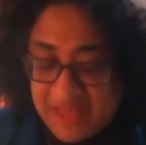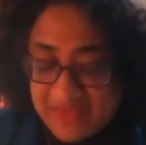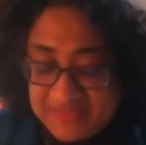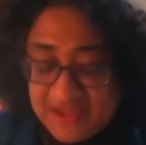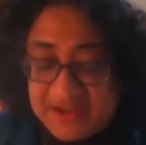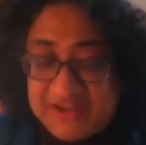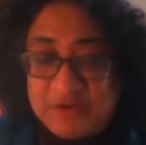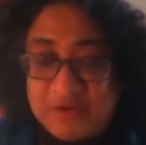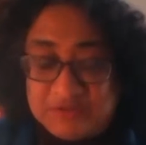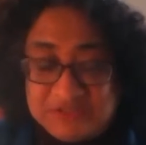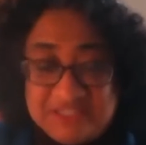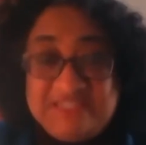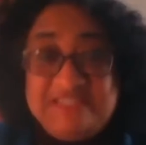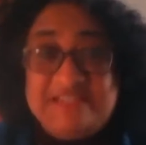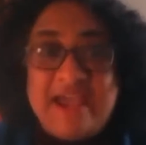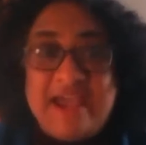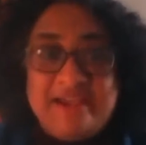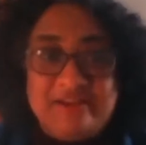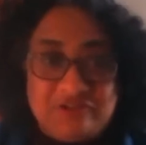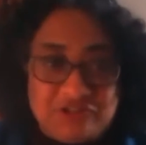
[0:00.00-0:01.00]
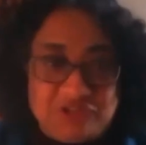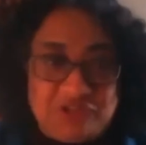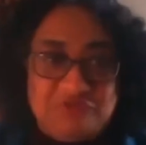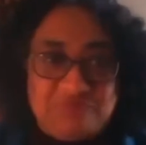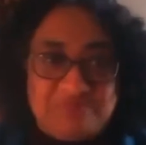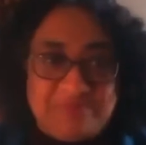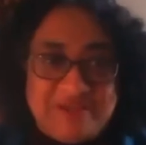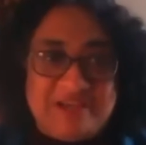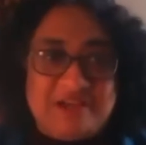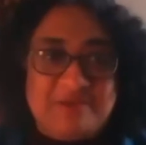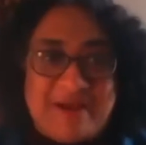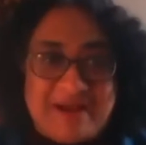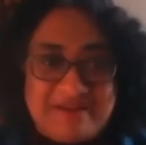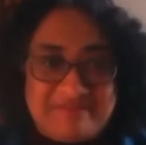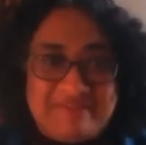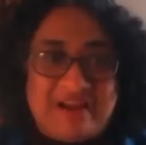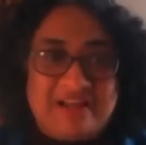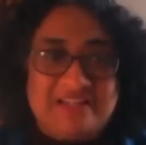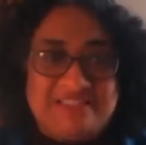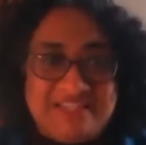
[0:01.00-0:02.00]
idea was a day to speak about
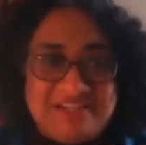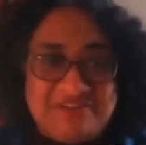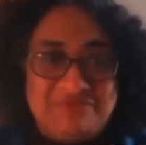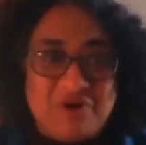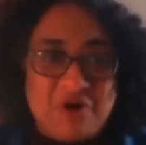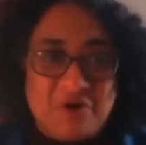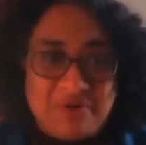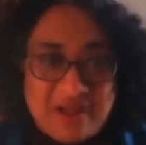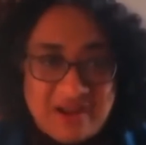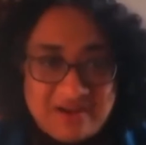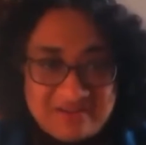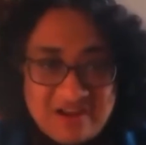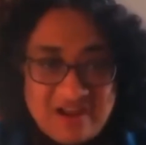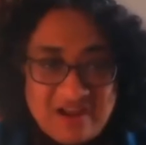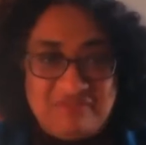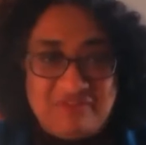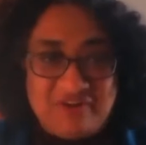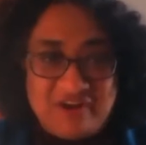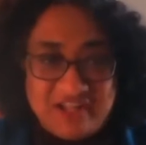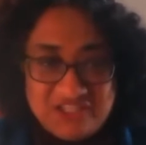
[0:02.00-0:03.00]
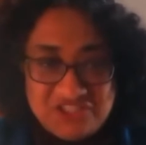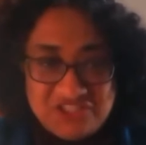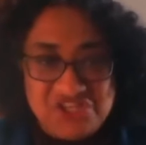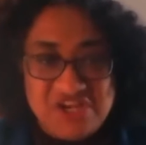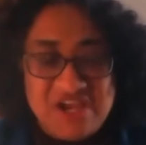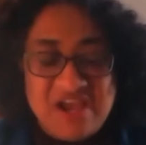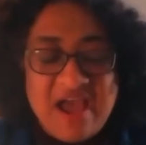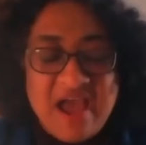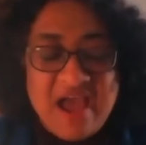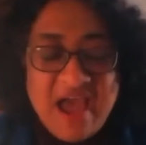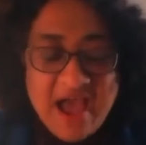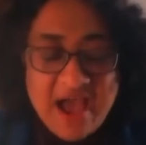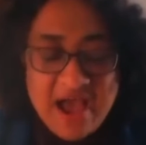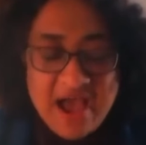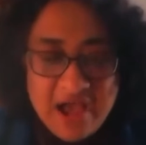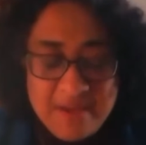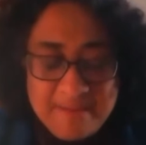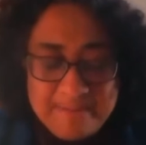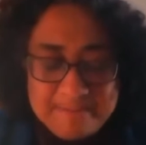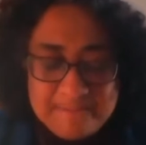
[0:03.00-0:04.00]
vaccine rollout coverage.
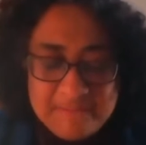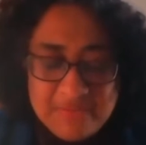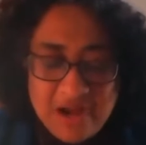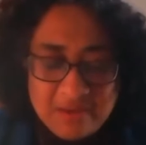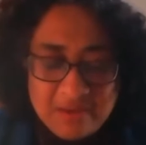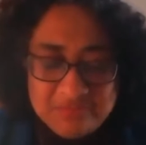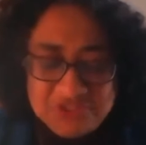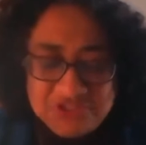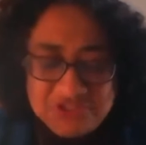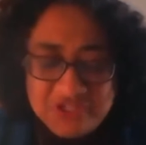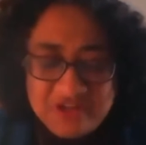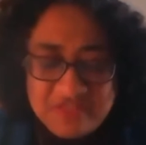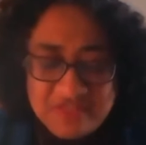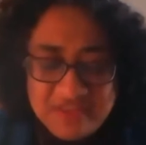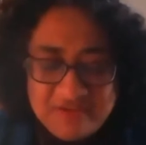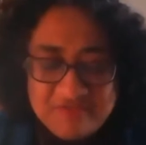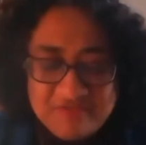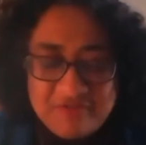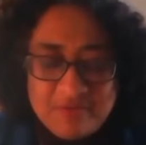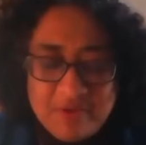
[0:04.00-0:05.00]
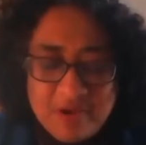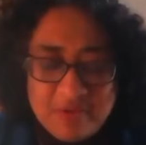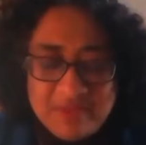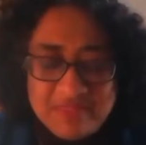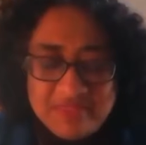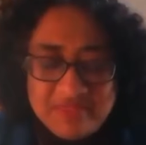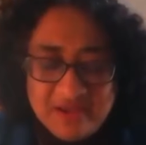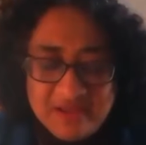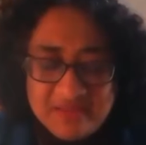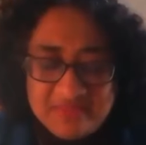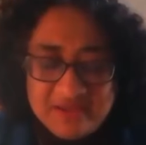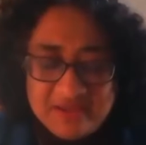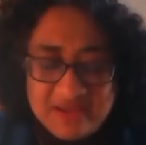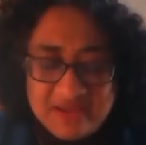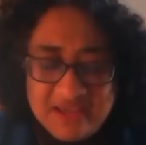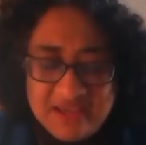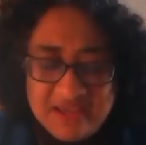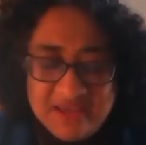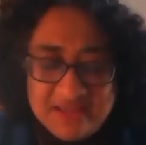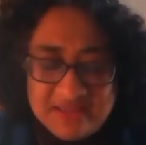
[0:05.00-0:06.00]
I'm just going to think for a moment the
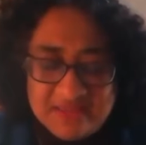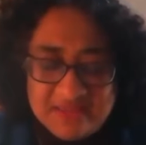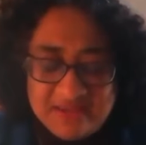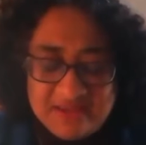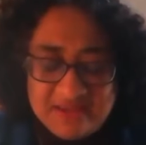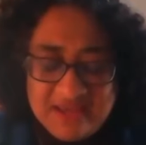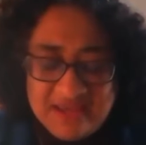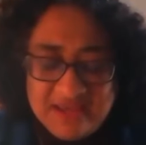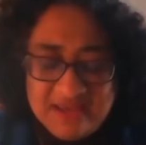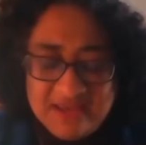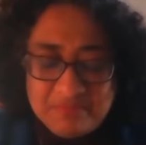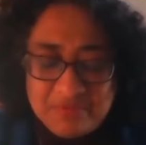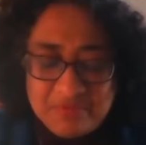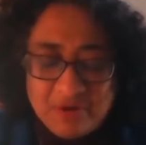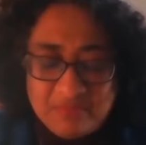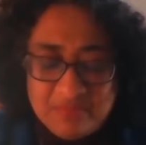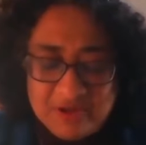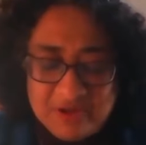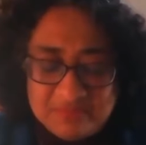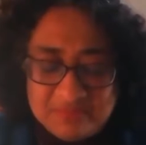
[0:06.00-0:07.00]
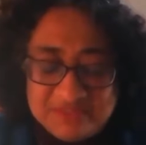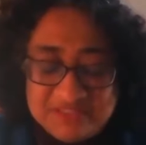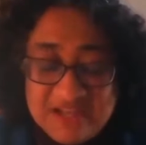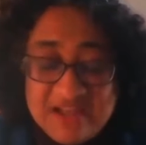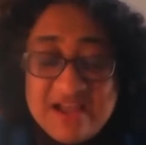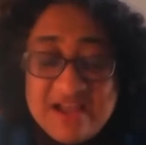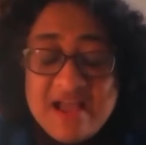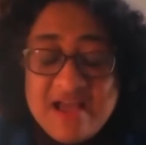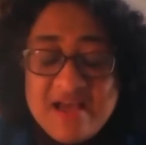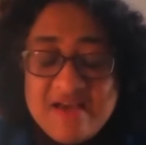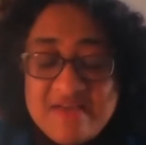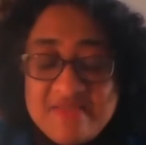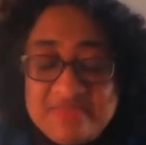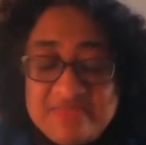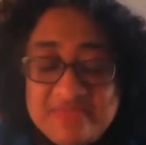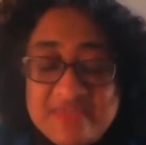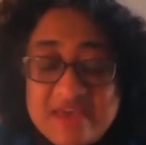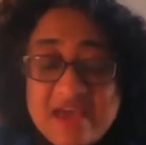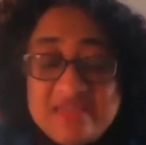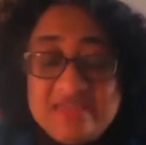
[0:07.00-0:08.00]
key problems.
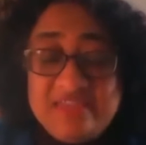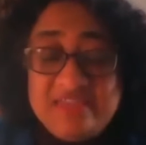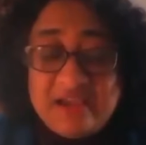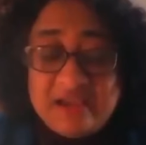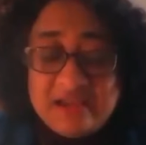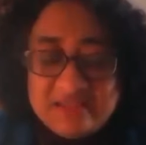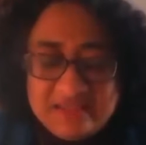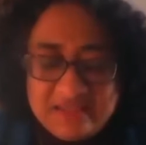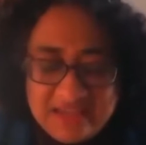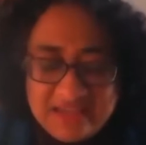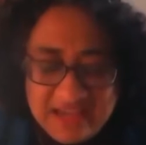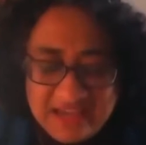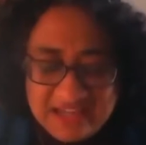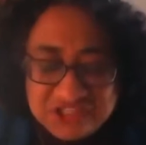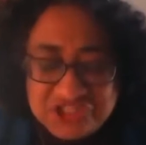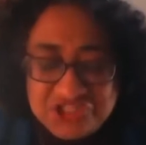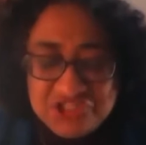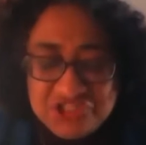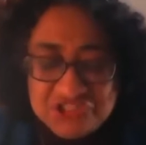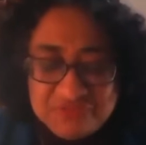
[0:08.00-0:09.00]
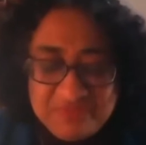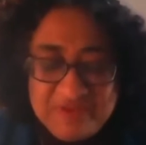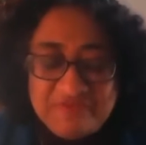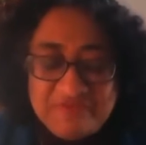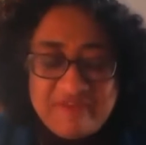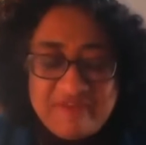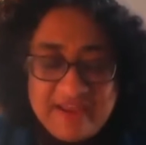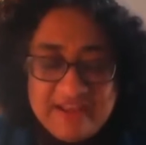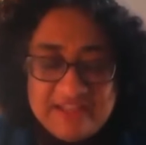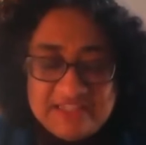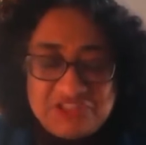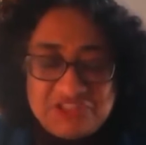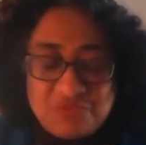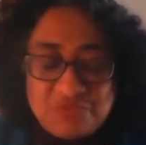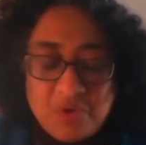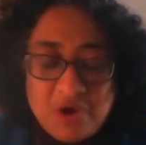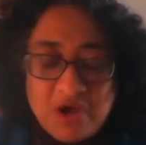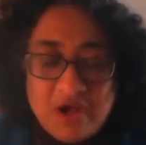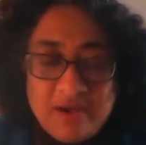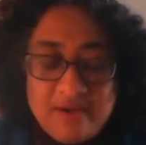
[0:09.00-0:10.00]
The issues we faced
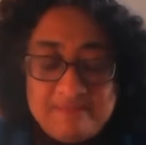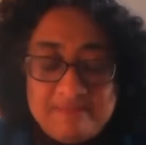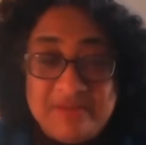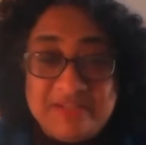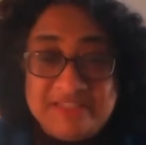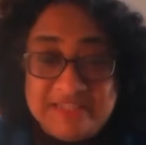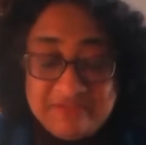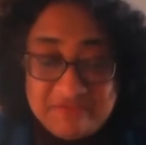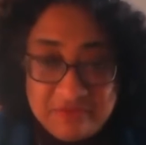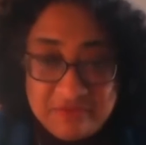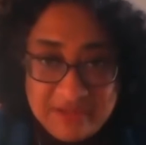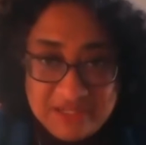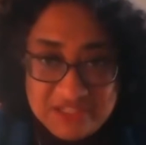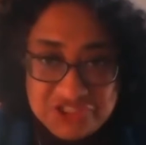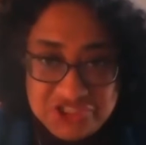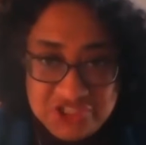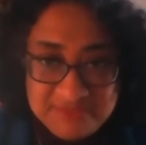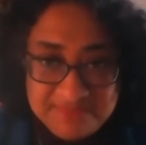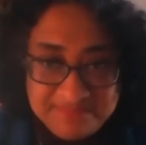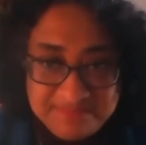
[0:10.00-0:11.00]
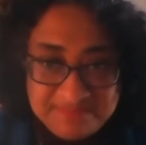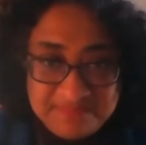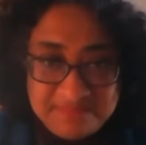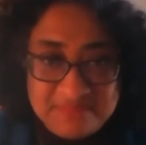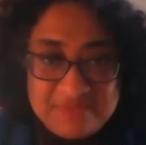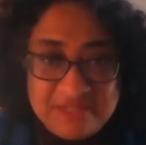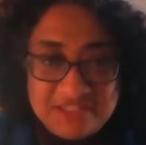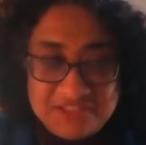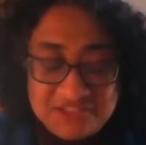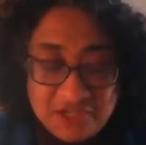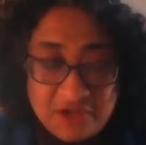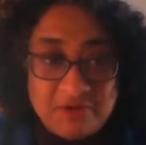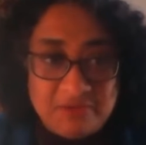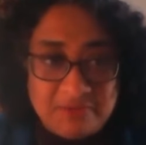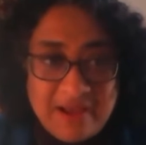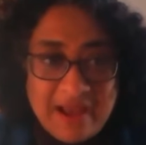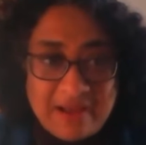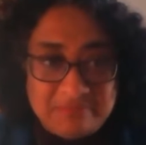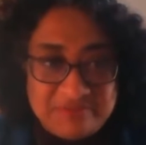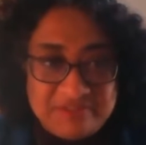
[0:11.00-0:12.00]
were misinformation.
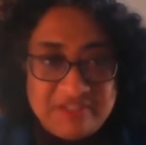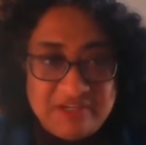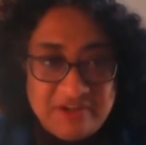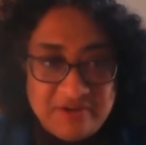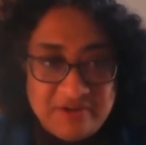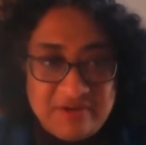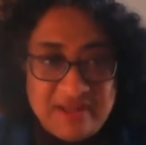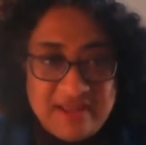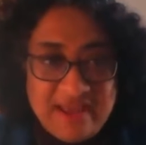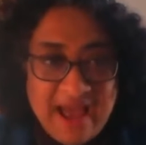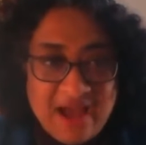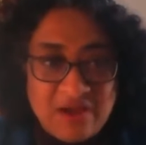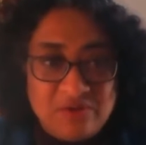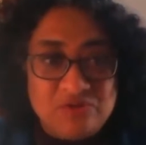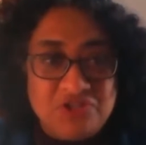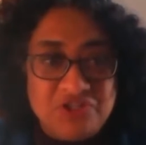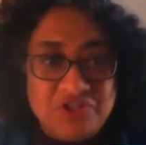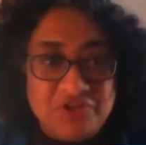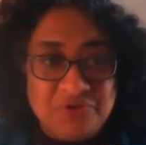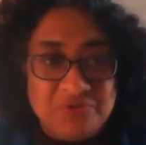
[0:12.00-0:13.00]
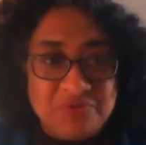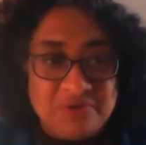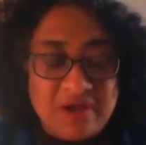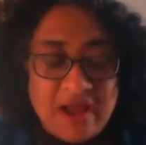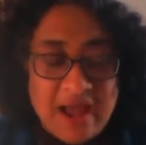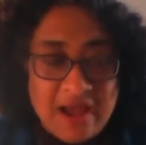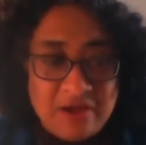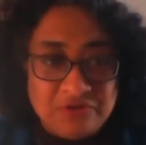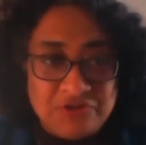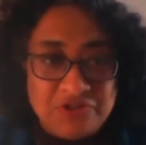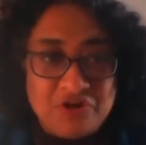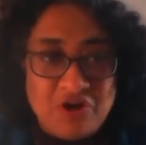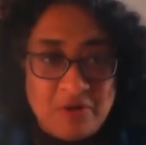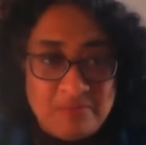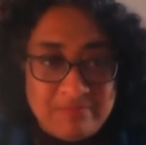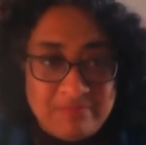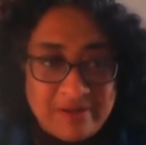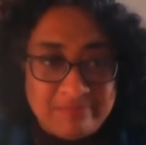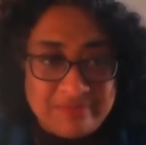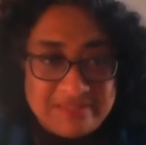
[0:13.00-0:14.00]
So absolutely, how do you
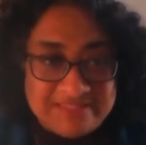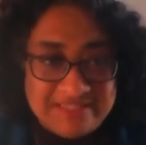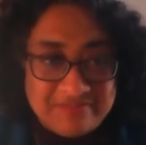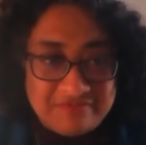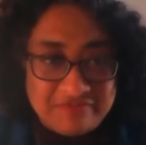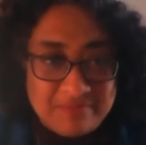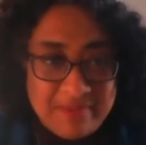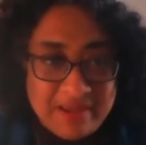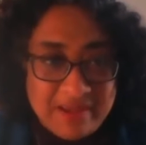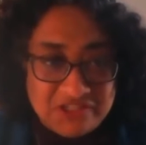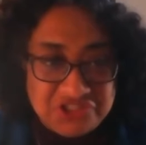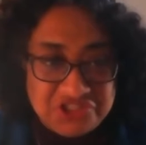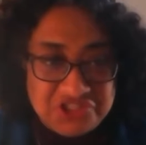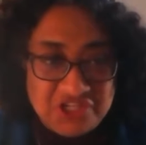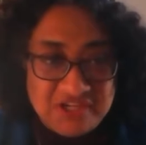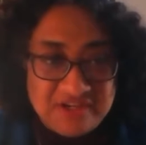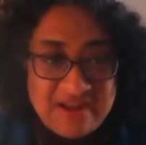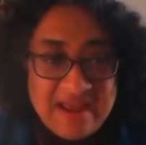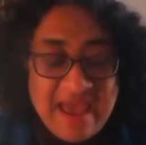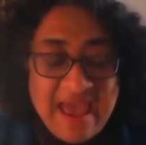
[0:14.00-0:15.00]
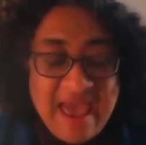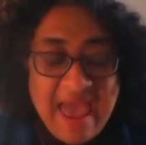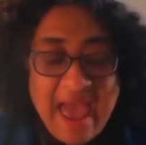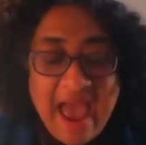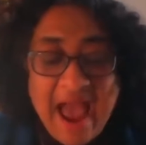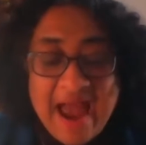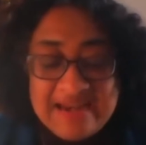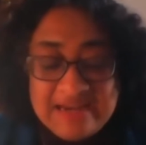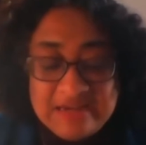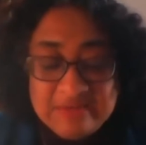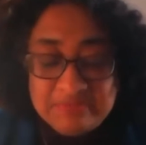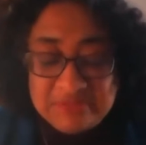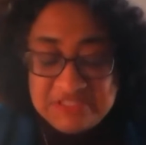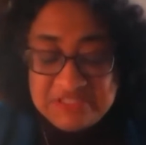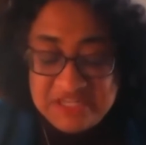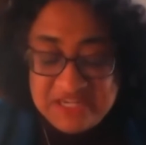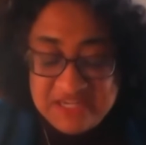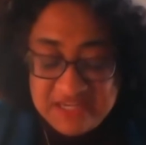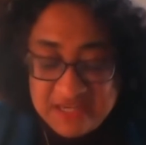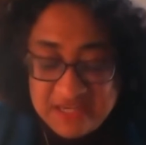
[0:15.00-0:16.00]
combat misinformation? And in
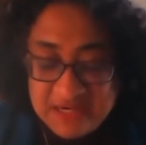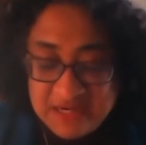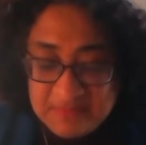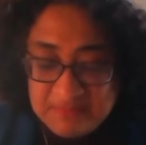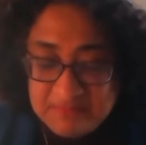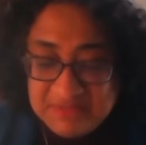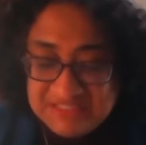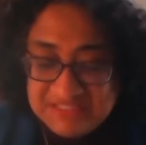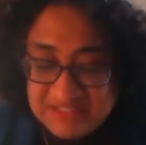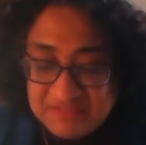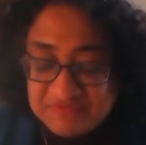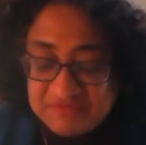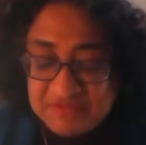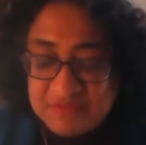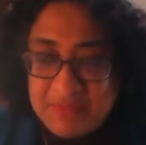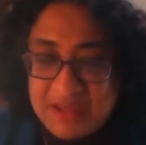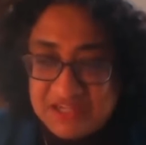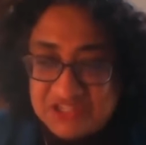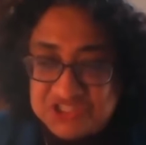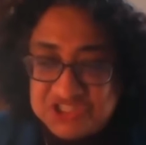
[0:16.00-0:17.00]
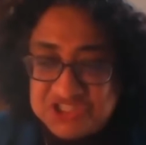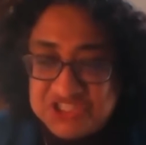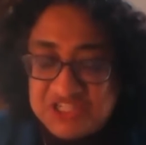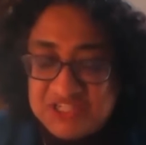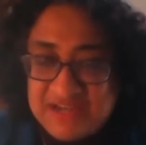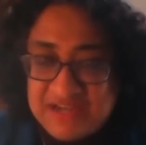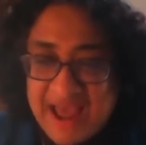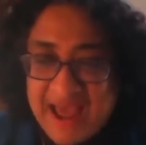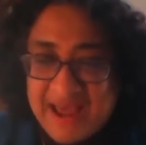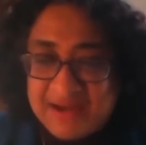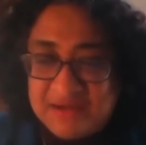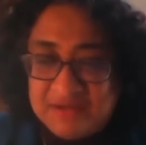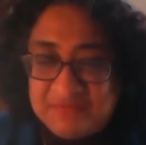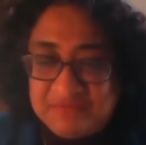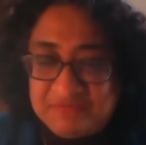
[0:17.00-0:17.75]
particular, misinformation and